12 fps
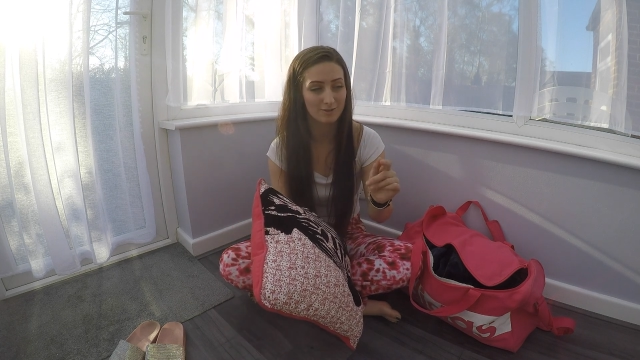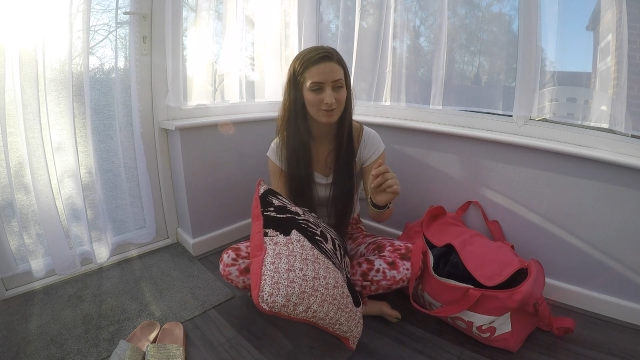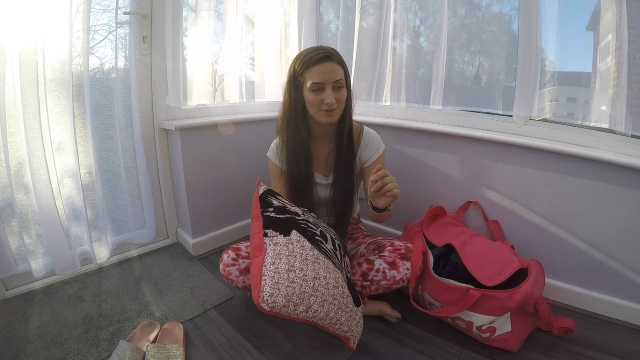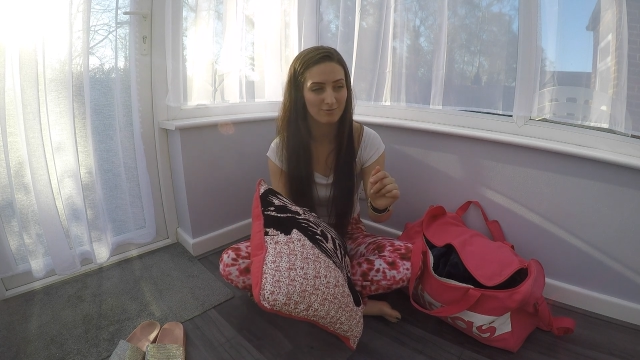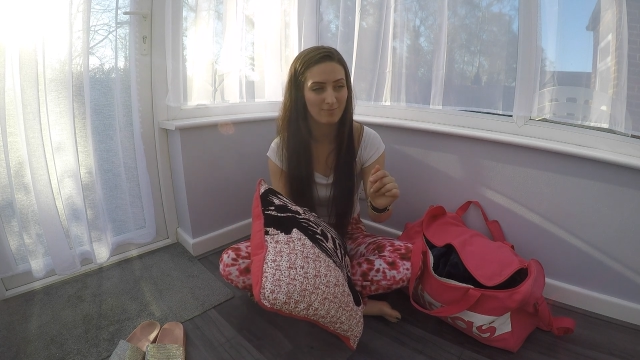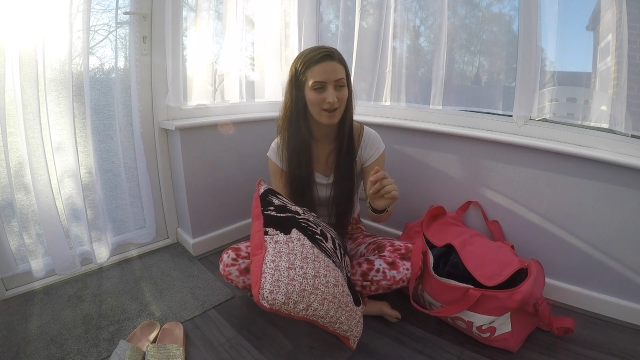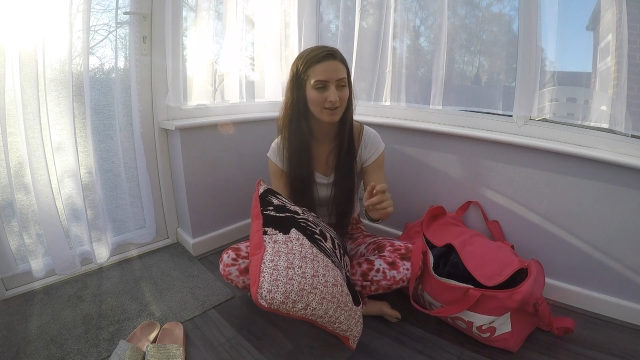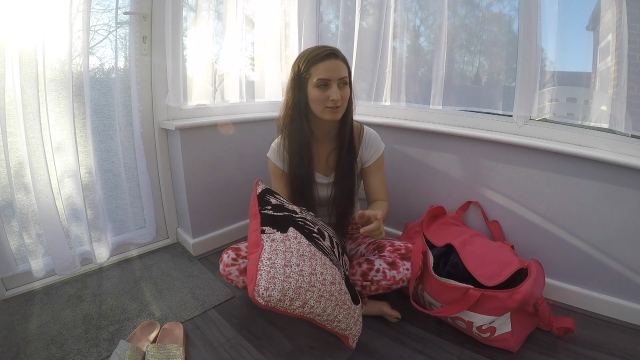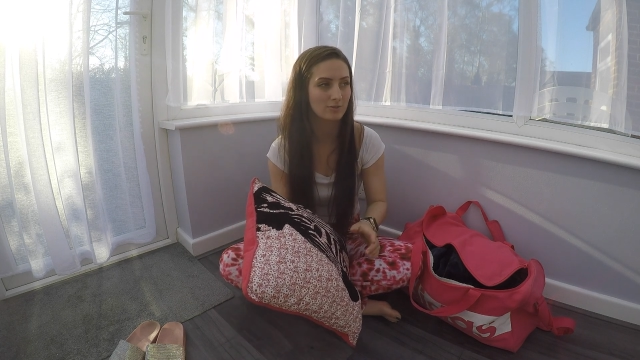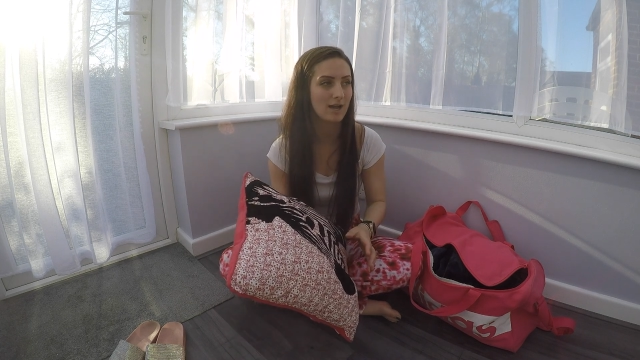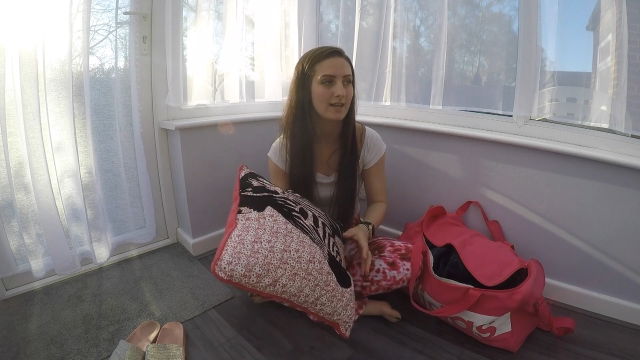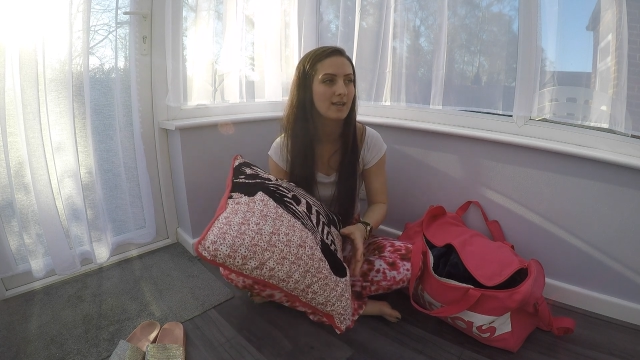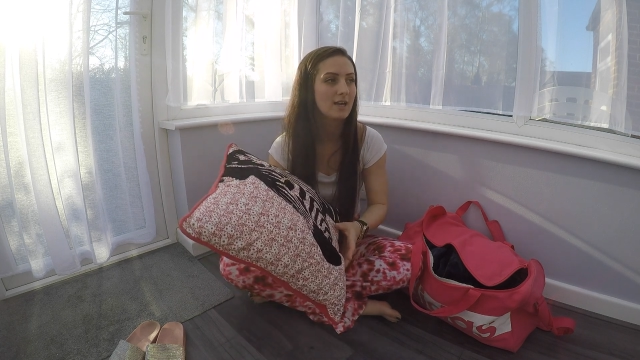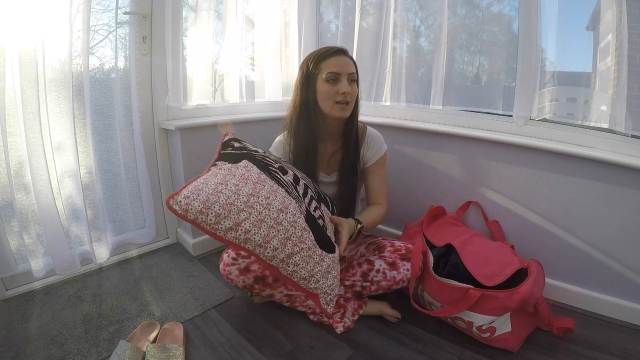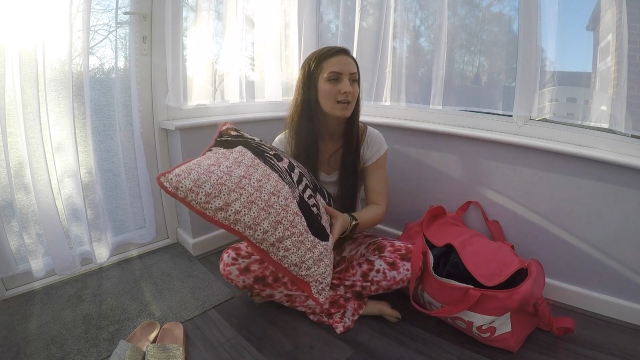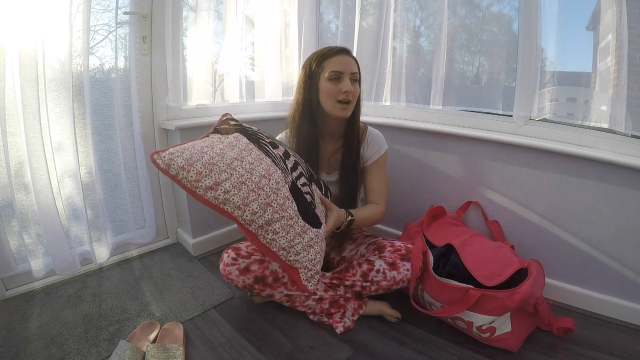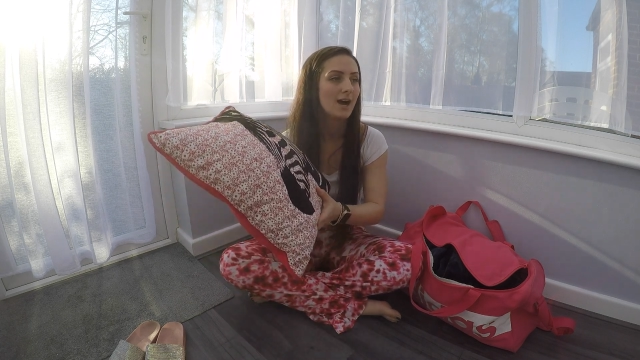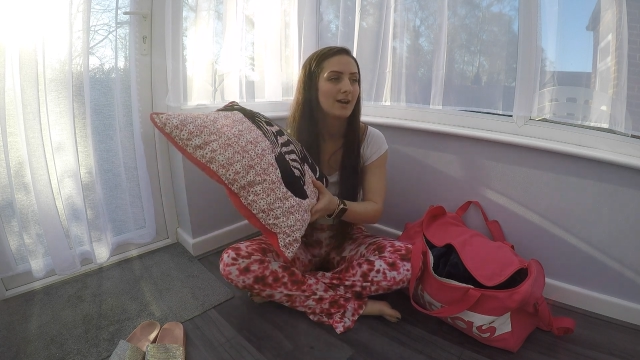once you've packed away
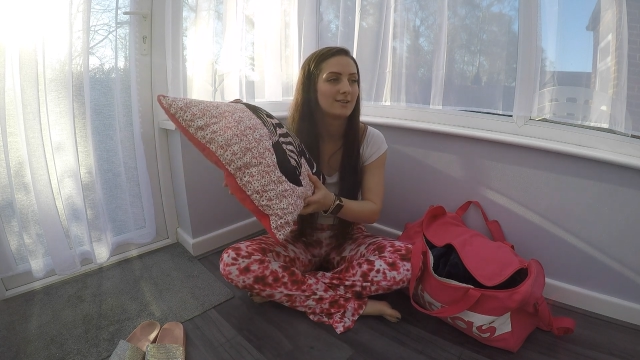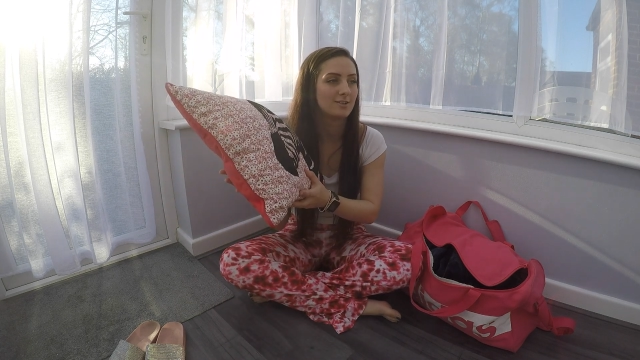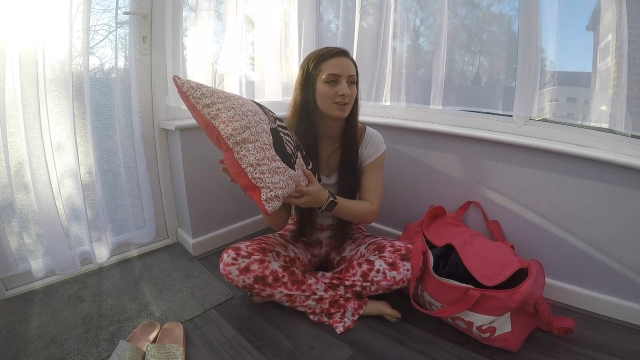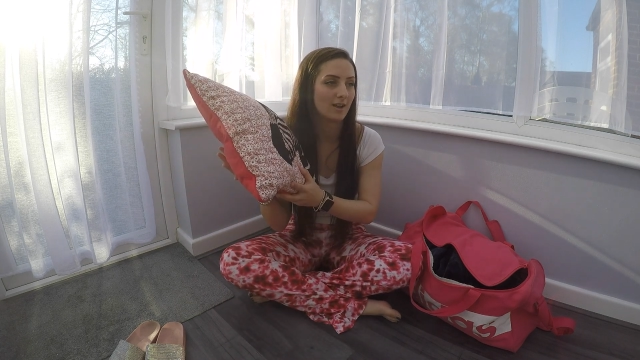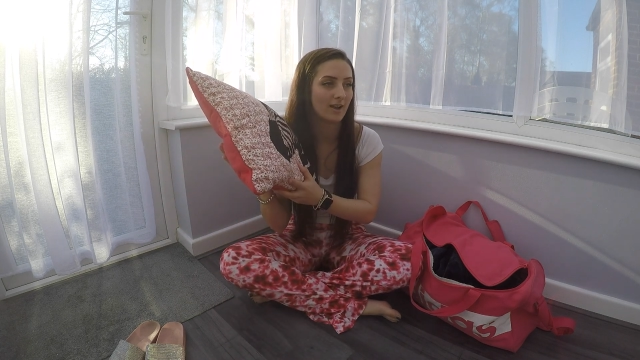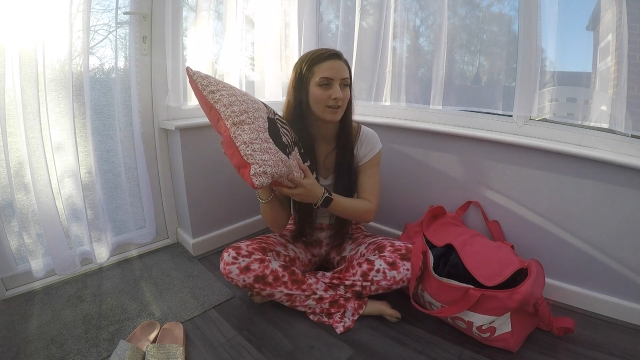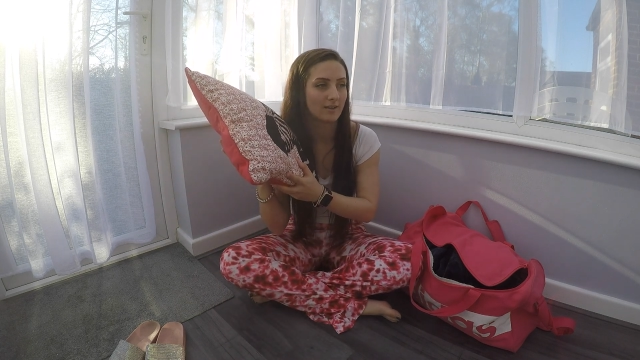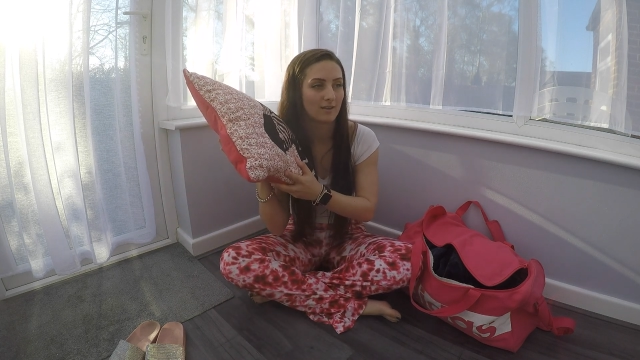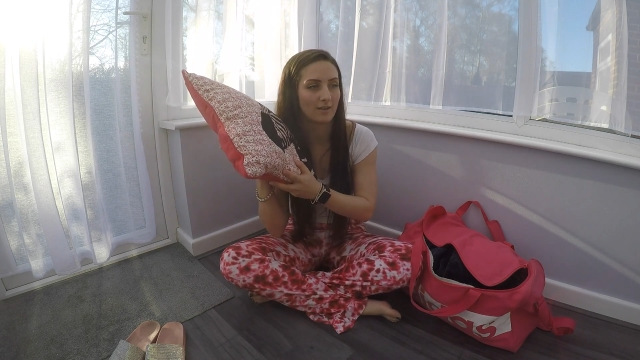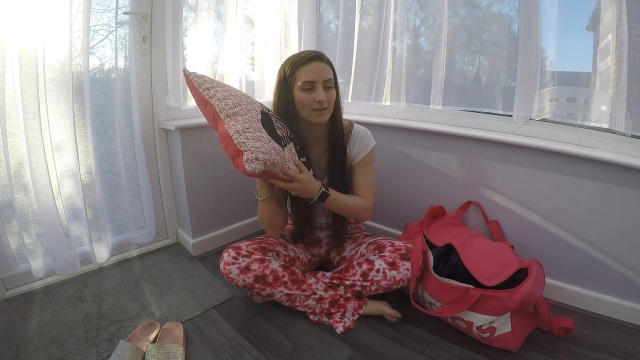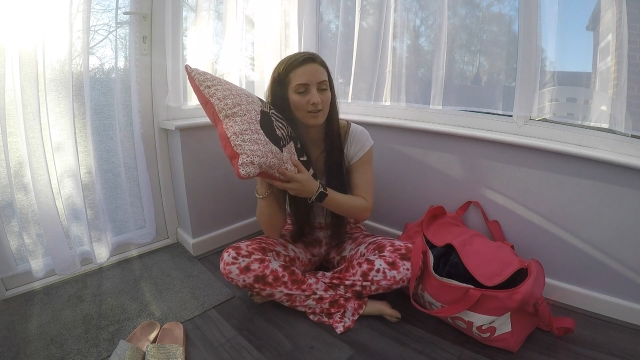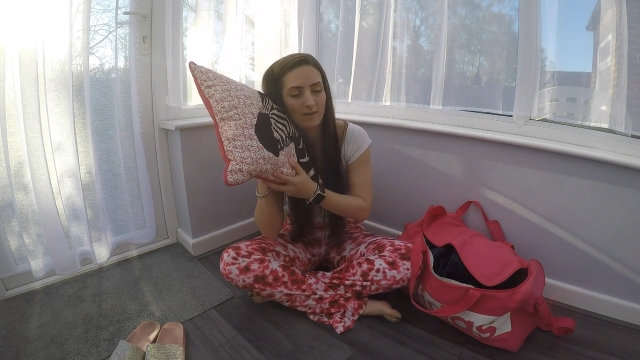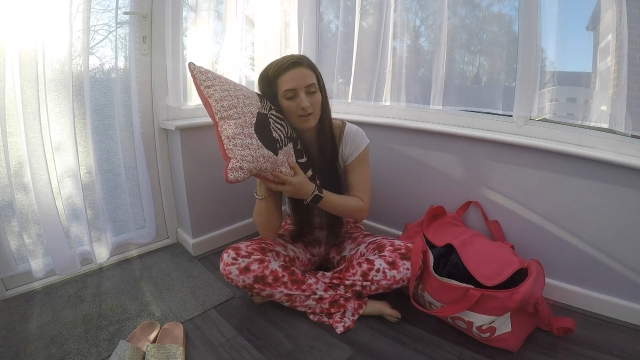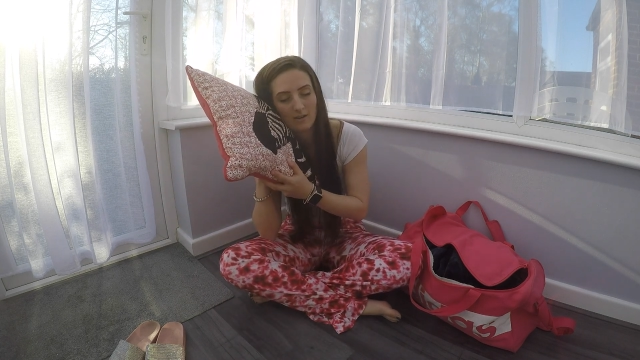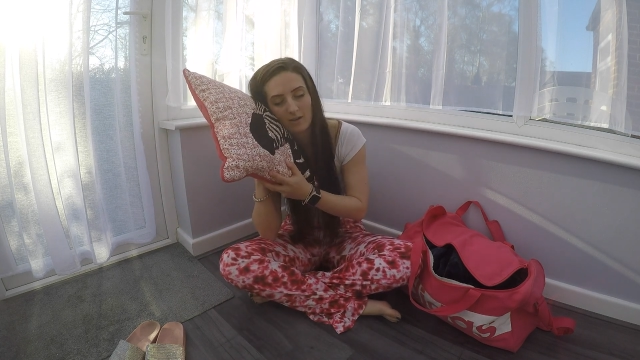and you're like, oh,